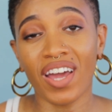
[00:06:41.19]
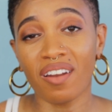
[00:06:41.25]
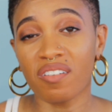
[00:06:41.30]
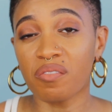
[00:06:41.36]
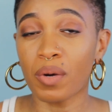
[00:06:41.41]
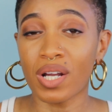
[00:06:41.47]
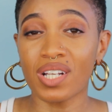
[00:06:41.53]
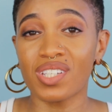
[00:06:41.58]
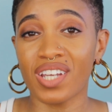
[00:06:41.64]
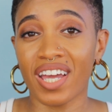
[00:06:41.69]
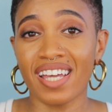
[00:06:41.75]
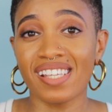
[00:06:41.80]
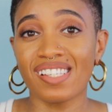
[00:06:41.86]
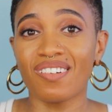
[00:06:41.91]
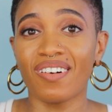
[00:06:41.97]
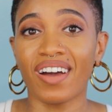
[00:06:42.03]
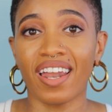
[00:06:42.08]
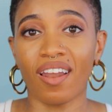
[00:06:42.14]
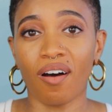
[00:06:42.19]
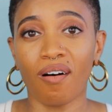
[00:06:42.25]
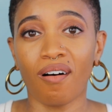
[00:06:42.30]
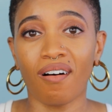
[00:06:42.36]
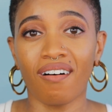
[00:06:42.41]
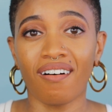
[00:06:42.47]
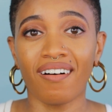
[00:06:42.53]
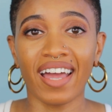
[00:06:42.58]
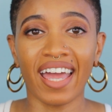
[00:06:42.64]
of witch hazel at
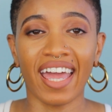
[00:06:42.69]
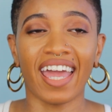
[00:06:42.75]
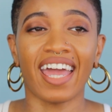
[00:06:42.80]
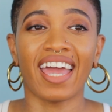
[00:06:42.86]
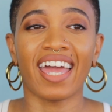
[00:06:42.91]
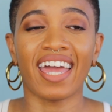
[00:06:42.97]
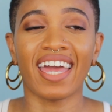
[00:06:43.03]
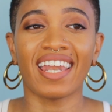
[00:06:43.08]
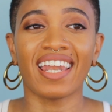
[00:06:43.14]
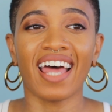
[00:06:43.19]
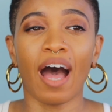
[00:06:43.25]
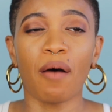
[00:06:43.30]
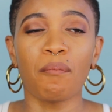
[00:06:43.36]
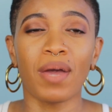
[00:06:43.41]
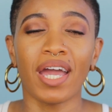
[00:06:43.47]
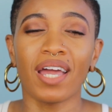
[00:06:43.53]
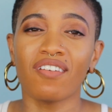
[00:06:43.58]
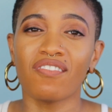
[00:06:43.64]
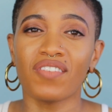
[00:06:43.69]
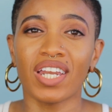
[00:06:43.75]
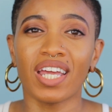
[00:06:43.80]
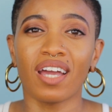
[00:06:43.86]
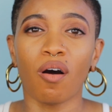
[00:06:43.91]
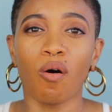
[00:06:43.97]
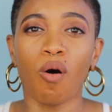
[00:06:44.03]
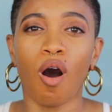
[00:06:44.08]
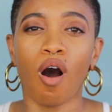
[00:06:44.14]
all, and I made a
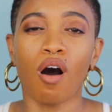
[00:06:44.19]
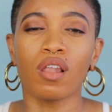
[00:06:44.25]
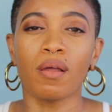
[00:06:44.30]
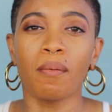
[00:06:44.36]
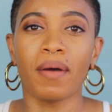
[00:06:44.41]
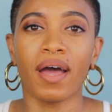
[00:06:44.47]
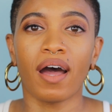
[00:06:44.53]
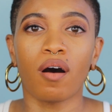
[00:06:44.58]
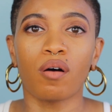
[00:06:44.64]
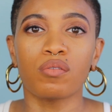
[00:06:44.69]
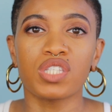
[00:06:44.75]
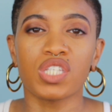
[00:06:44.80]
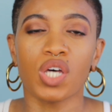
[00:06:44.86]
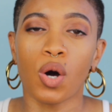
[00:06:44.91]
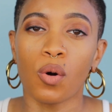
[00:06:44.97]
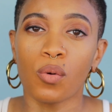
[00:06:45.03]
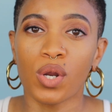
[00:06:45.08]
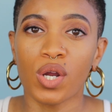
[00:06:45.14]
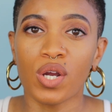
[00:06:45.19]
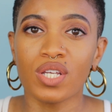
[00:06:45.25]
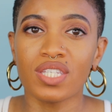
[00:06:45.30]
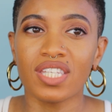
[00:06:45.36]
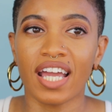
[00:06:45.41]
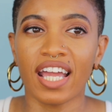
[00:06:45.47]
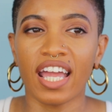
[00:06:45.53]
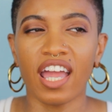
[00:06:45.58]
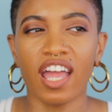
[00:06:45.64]
video all about
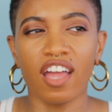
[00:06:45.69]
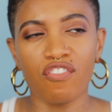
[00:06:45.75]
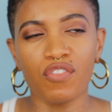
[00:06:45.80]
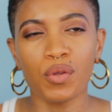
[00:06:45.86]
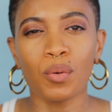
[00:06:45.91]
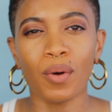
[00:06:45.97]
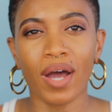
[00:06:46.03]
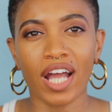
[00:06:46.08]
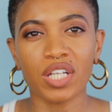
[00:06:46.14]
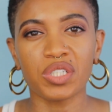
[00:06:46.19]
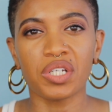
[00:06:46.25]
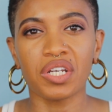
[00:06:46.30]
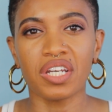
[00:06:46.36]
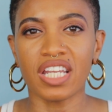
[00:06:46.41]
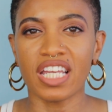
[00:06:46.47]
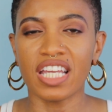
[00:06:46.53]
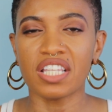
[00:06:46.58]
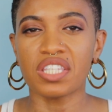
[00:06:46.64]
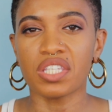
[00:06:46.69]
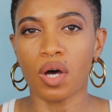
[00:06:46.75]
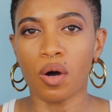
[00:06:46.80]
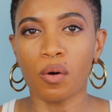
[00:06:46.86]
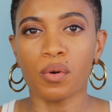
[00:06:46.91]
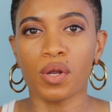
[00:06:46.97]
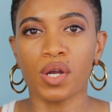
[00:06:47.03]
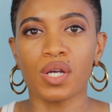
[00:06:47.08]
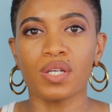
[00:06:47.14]
toners, like if you actually need
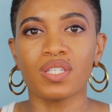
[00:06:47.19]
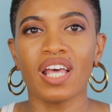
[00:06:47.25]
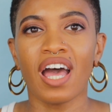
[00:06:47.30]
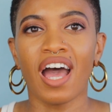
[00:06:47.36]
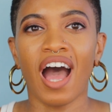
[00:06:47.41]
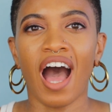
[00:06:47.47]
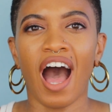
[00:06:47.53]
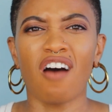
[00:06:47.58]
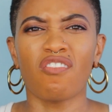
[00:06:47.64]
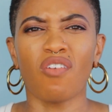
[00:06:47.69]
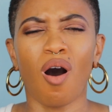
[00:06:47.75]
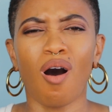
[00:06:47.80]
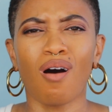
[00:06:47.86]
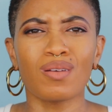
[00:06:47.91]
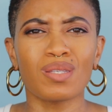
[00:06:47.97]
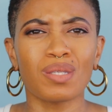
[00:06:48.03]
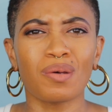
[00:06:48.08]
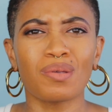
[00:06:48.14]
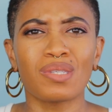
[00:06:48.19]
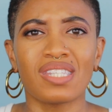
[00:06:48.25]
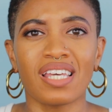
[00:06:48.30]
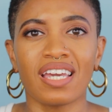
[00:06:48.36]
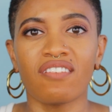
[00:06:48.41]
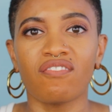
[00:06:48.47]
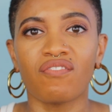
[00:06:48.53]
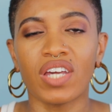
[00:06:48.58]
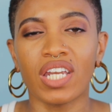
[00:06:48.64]
toners. I've also
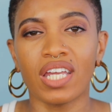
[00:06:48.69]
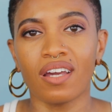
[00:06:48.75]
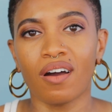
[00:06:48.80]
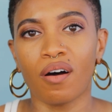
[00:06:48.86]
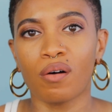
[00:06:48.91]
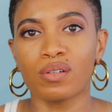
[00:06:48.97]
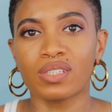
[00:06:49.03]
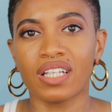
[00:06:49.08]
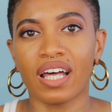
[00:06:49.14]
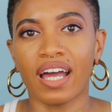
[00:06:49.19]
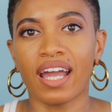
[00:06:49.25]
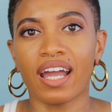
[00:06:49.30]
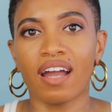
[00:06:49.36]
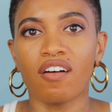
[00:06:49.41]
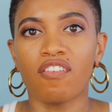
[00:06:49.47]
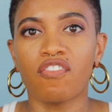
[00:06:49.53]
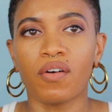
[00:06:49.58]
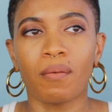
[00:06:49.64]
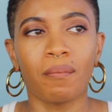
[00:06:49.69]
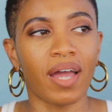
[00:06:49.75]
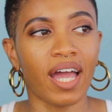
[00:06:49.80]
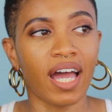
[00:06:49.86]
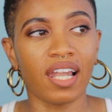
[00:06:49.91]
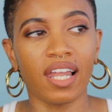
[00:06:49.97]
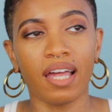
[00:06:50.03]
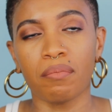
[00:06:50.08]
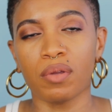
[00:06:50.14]
seen videos like from
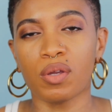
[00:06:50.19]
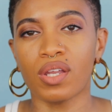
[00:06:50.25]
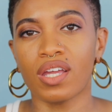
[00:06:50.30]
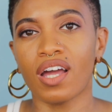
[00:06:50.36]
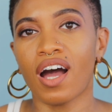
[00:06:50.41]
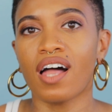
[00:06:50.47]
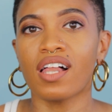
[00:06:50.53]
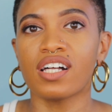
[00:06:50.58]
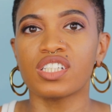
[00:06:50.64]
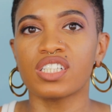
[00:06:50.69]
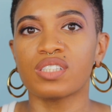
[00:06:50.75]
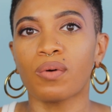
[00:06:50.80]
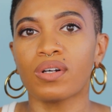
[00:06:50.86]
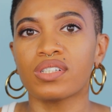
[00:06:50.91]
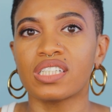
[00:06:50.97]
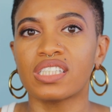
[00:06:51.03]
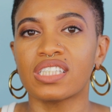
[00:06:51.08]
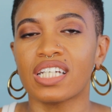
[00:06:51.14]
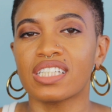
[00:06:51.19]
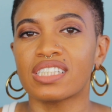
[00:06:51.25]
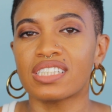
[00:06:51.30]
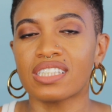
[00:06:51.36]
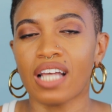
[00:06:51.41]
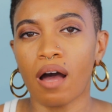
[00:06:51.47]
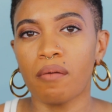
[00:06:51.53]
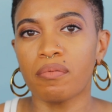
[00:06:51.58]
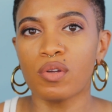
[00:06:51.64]
LA Beautyologist where she says
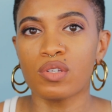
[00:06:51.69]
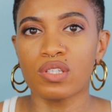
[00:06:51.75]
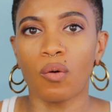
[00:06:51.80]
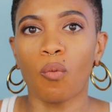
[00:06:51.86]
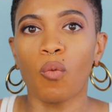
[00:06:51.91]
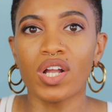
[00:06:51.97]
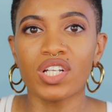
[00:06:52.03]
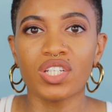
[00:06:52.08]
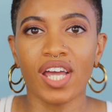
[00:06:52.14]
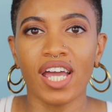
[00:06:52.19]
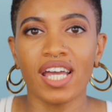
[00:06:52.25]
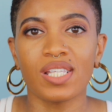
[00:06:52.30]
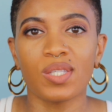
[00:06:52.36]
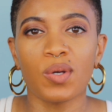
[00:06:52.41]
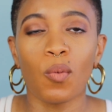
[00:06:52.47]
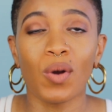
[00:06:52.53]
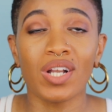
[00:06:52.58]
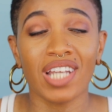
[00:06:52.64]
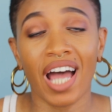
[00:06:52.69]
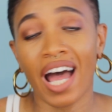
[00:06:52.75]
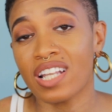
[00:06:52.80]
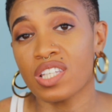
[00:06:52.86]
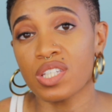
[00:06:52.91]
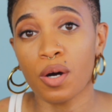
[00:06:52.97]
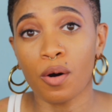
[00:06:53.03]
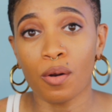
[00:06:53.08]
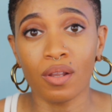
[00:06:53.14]
stop using witch hazel, which I
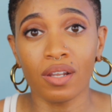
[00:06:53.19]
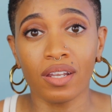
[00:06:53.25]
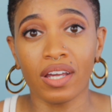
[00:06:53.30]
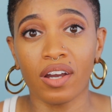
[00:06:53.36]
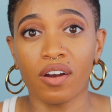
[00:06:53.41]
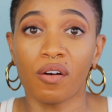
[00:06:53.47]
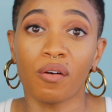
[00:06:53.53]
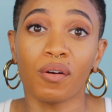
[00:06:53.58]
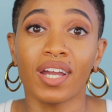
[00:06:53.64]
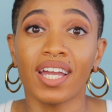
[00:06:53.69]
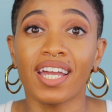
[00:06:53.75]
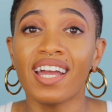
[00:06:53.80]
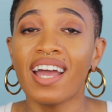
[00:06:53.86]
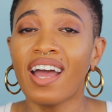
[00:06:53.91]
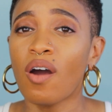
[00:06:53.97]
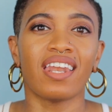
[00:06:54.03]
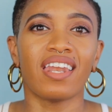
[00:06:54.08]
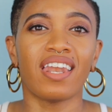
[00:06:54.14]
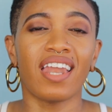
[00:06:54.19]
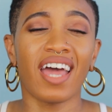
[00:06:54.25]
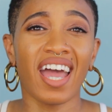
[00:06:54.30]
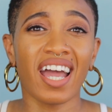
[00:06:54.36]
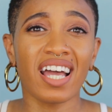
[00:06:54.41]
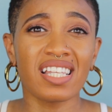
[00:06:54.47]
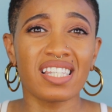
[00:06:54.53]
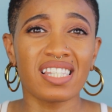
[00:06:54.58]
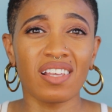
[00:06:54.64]
totally agree.
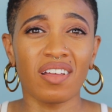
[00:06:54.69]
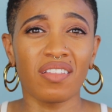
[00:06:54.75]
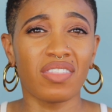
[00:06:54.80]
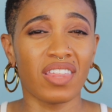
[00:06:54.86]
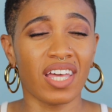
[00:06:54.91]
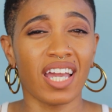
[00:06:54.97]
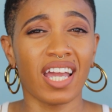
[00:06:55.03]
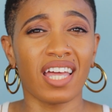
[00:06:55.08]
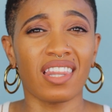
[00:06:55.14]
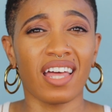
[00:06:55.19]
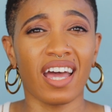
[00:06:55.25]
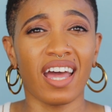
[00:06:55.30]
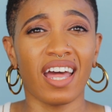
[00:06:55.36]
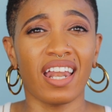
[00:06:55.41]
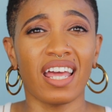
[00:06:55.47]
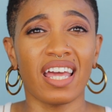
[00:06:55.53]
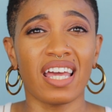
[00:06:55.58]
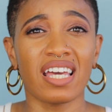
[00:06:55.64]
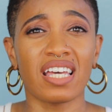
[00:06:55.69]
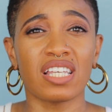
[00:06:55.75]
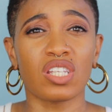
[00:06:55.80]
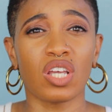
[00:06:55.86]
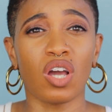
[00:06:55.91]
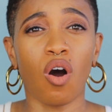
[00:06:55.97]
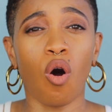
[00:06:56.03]
Next thing that is